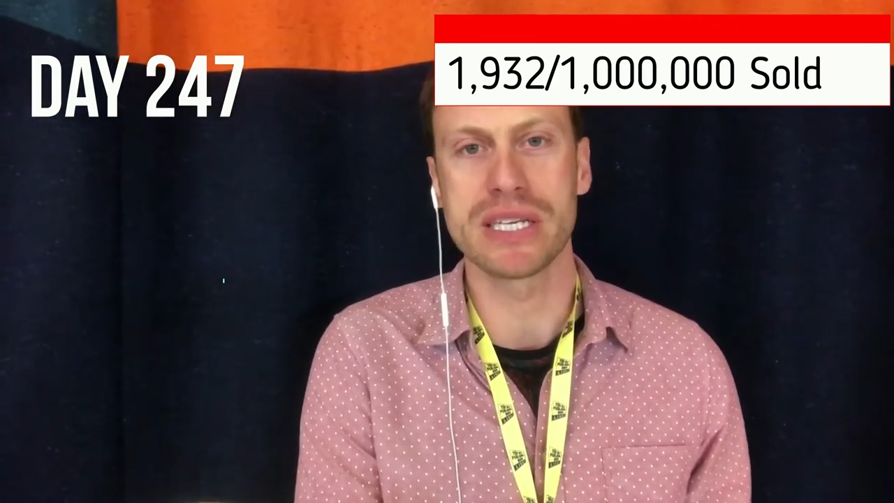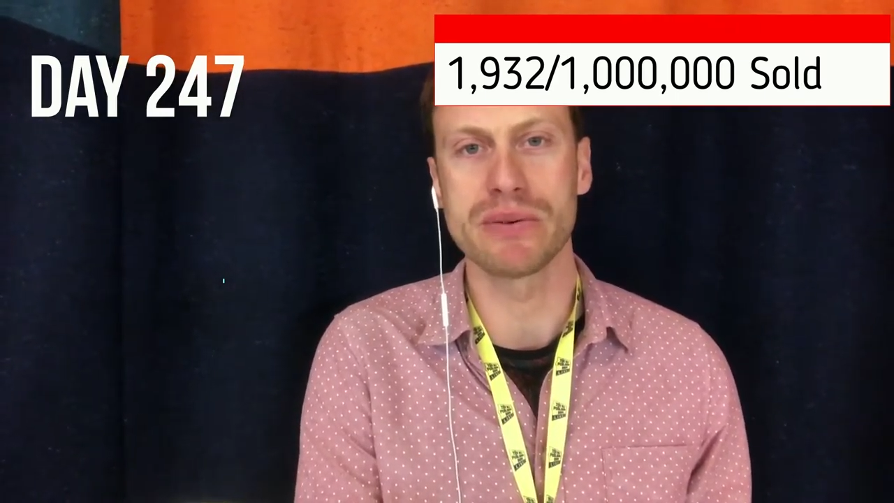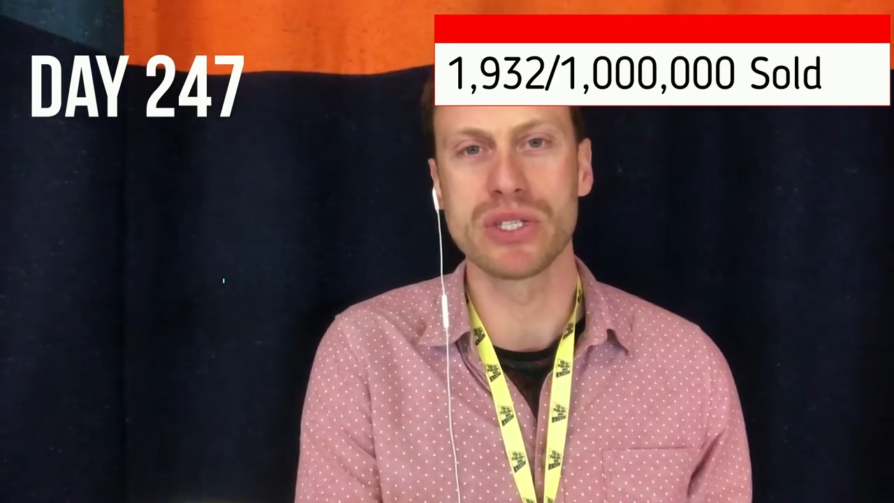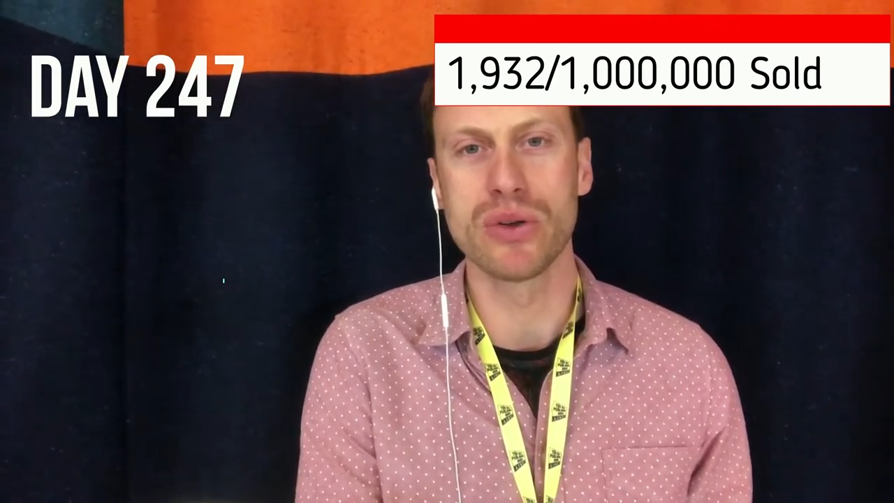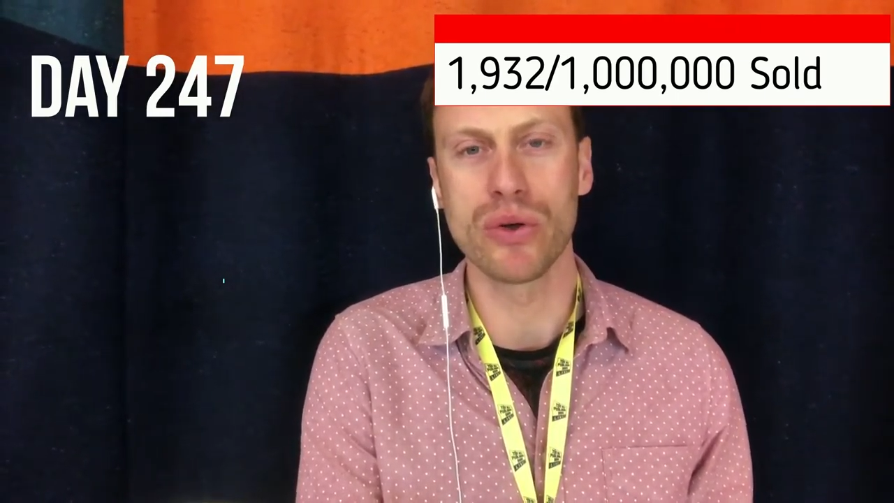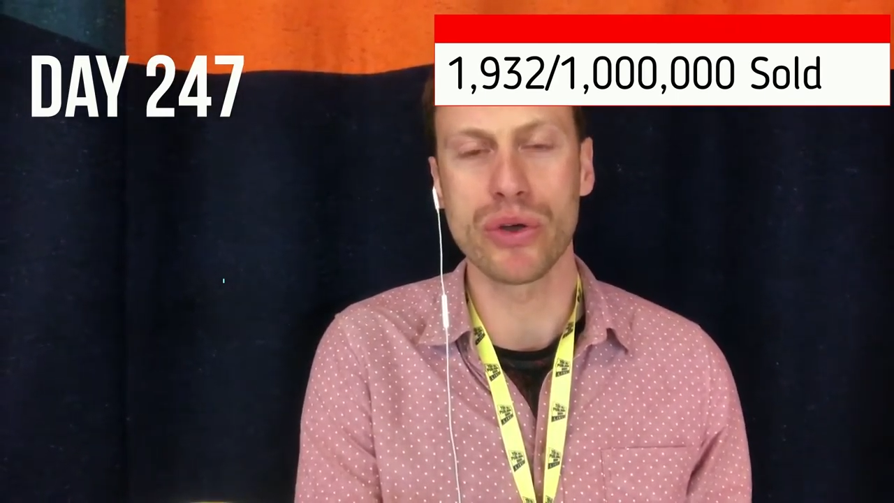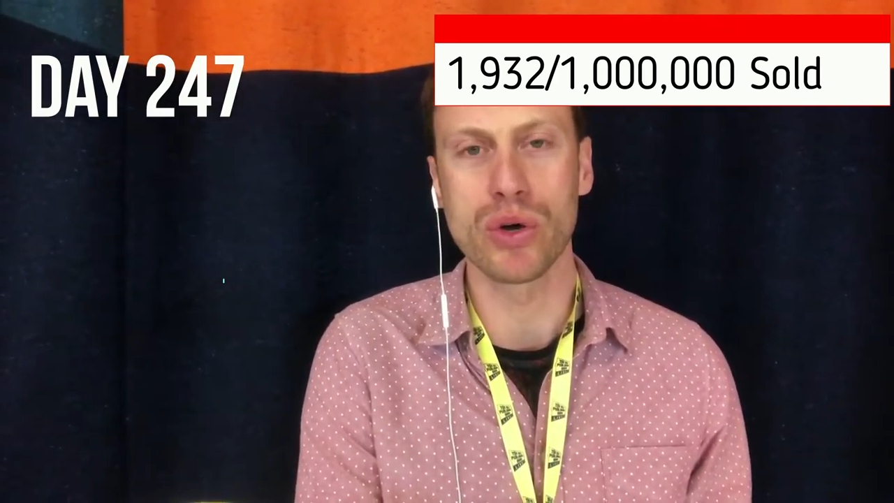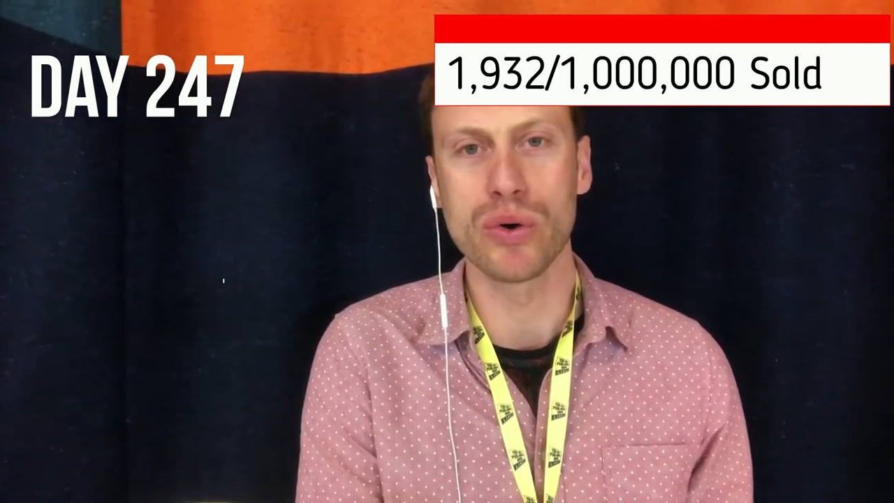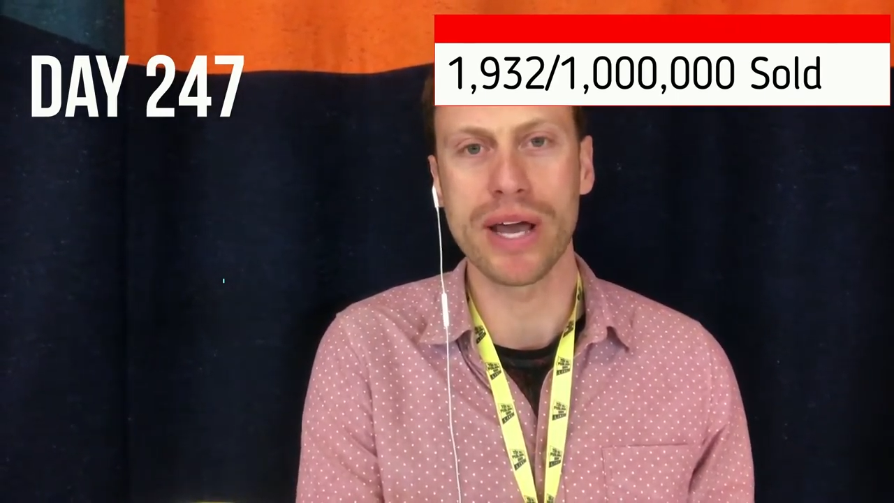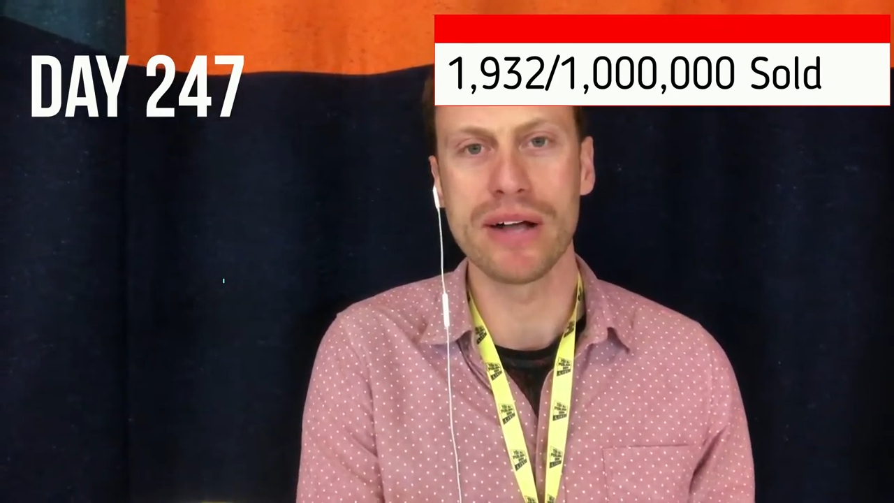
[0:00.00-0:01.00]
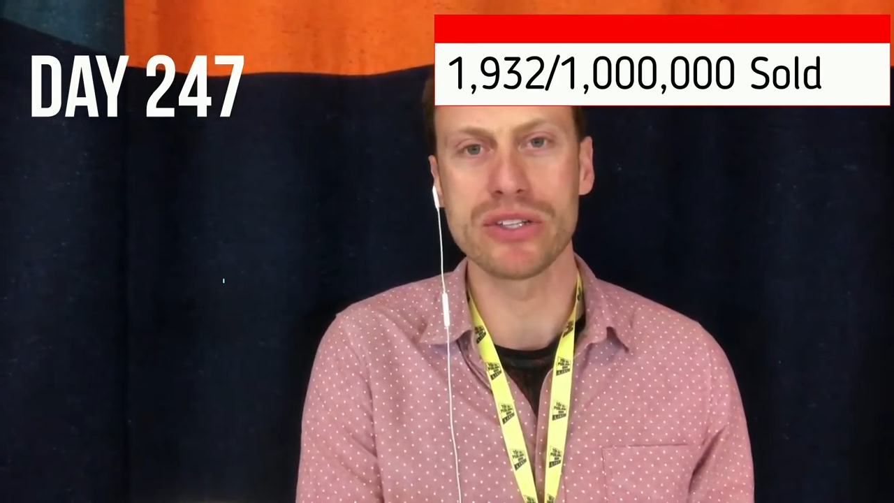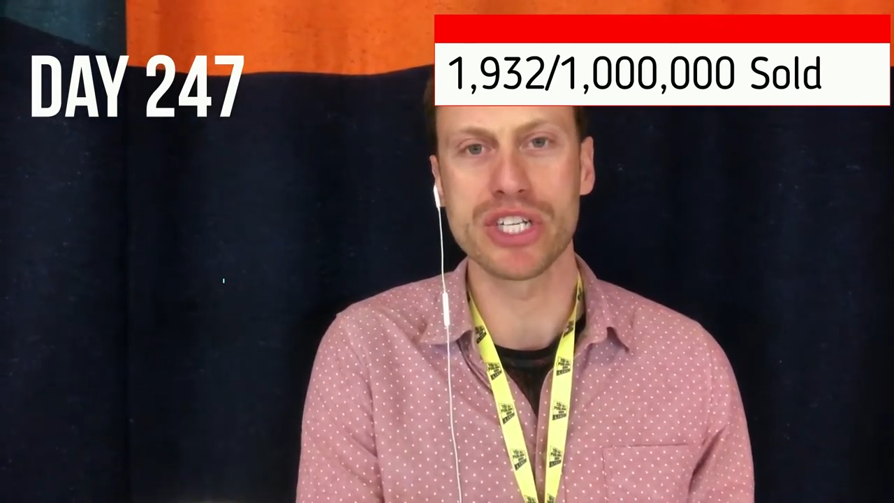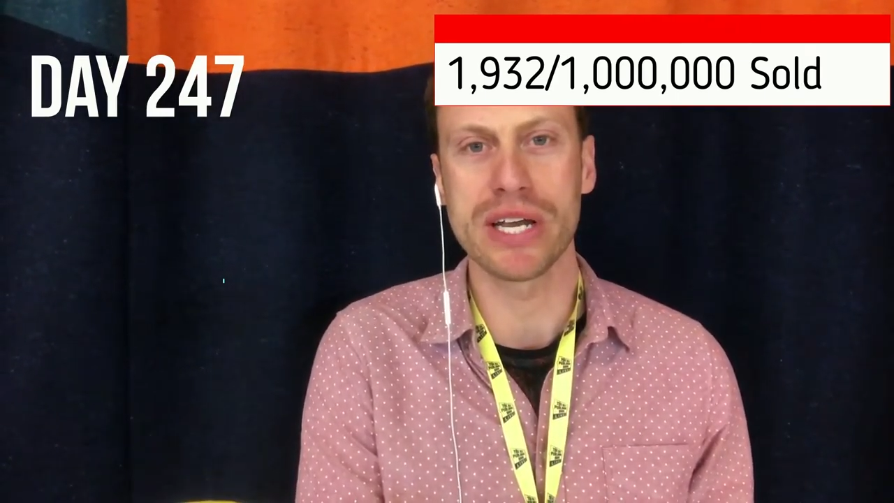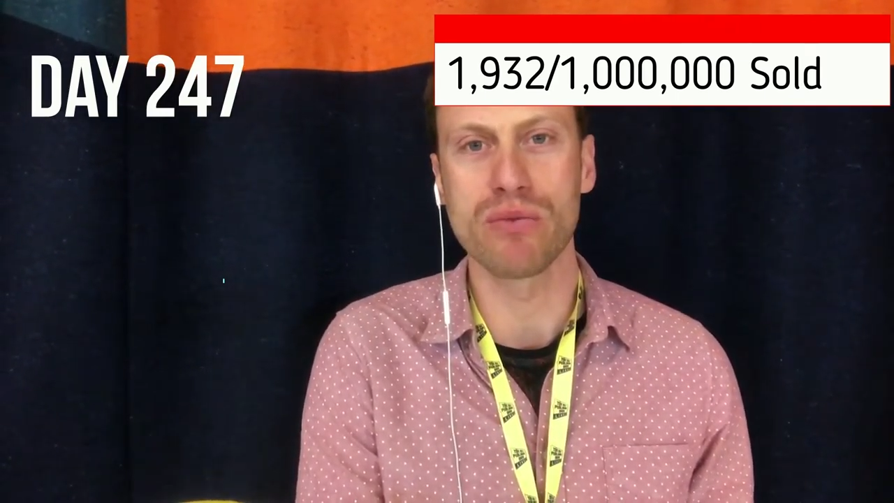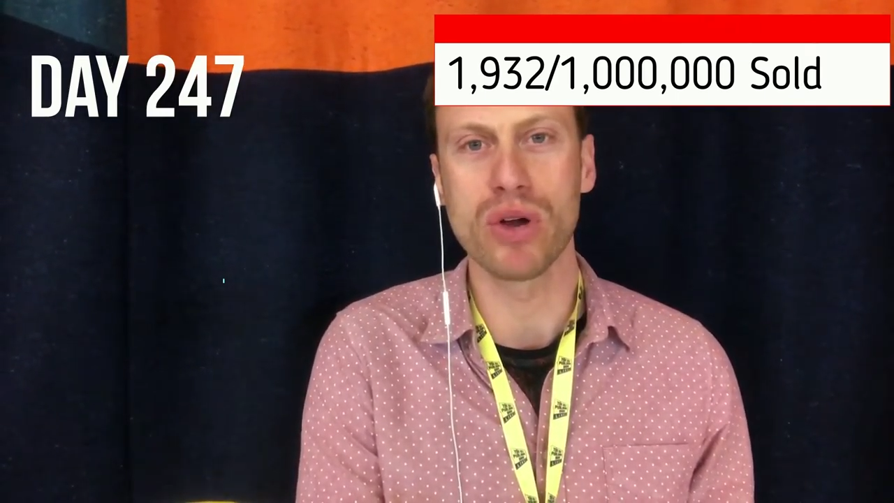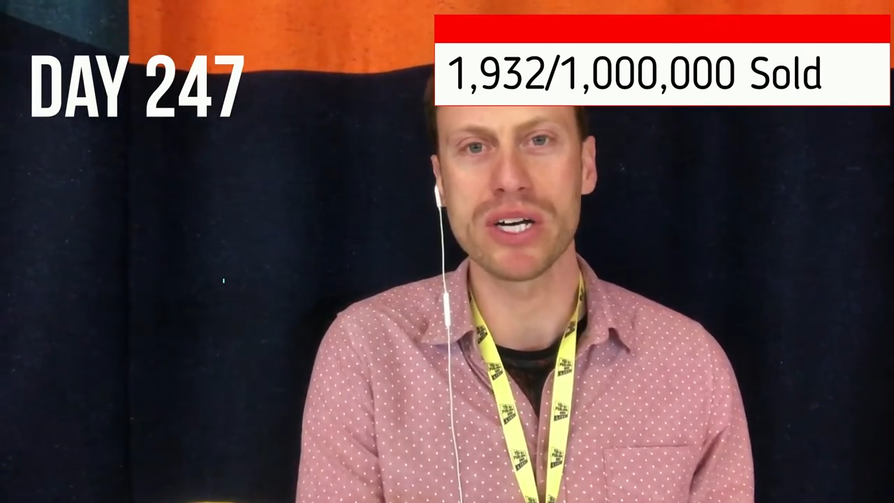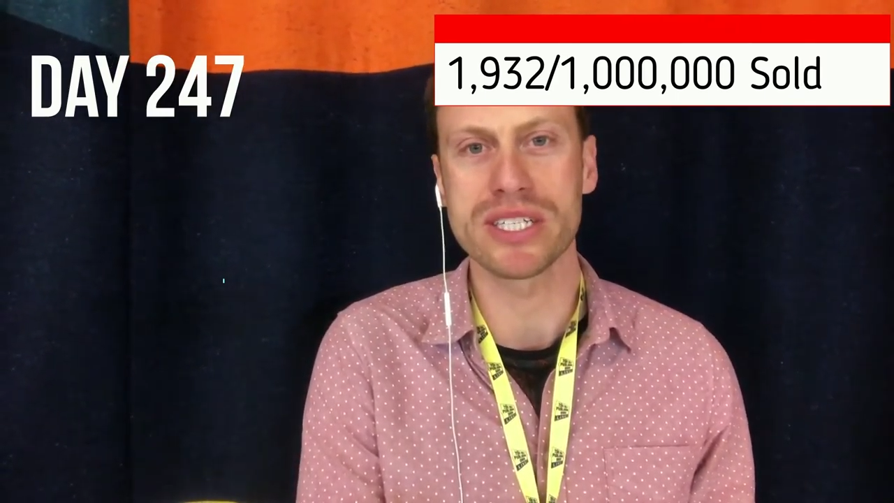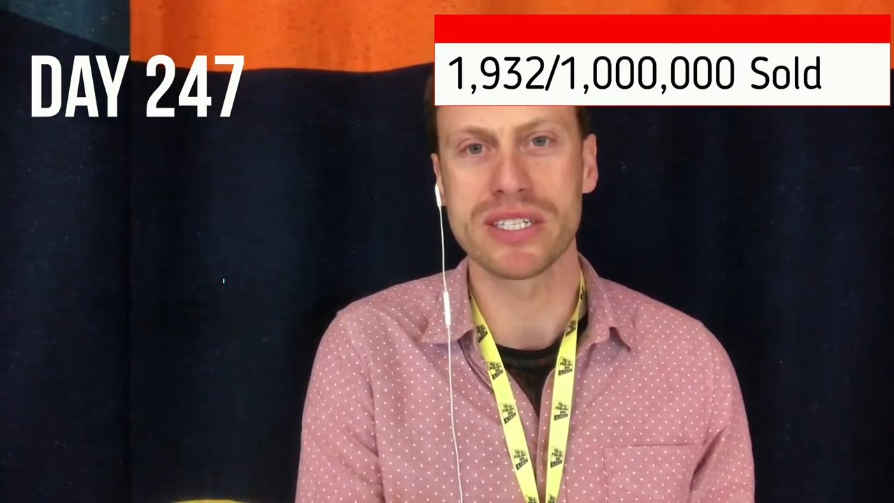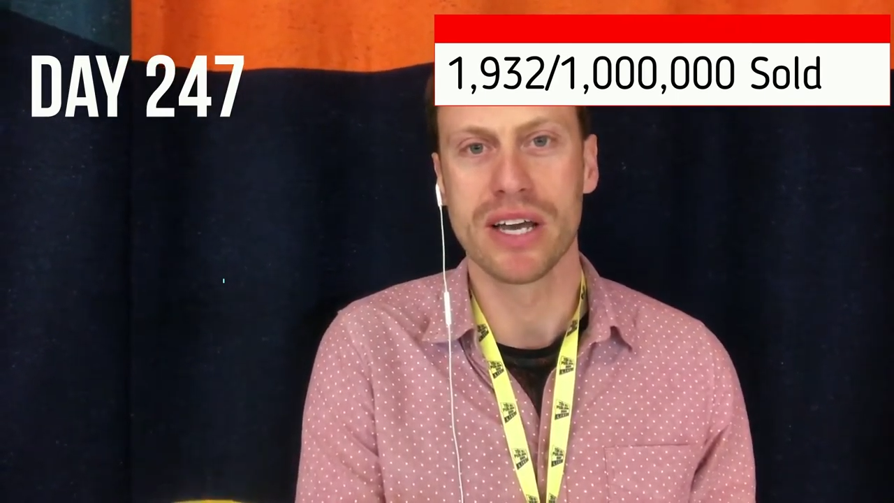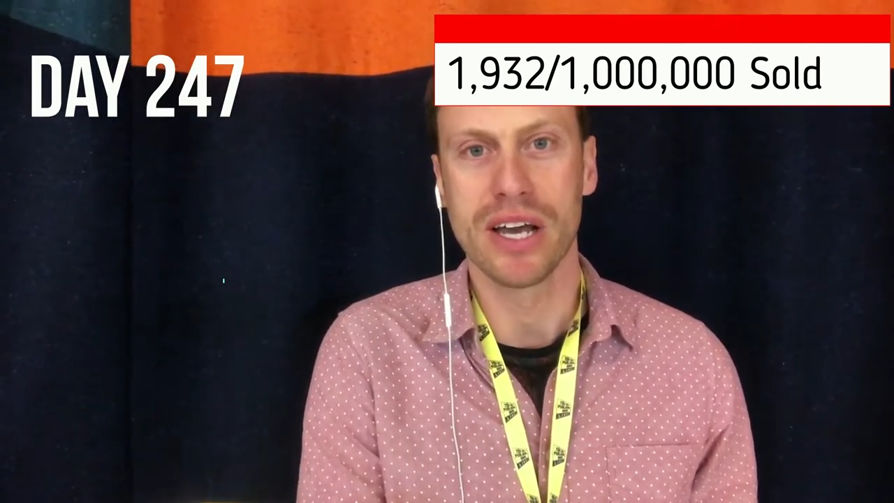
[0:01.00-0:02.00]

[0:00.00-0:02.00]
That was an author called LJ Ross.